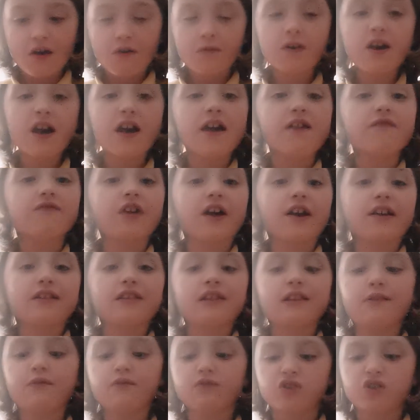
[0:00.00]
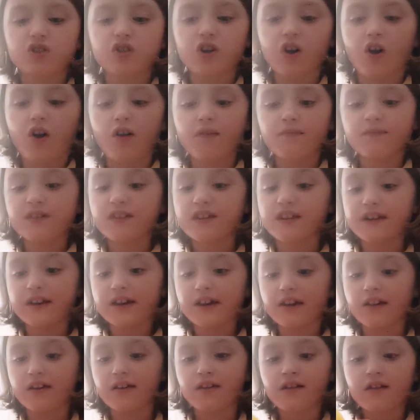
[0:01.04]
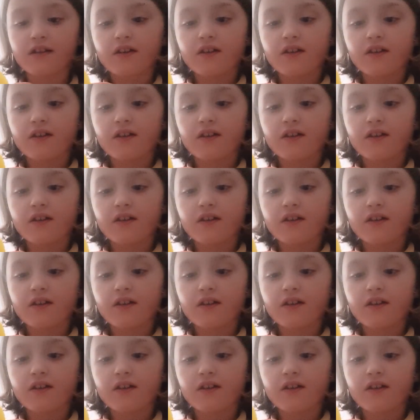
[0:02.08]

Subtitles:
with like little charms in it.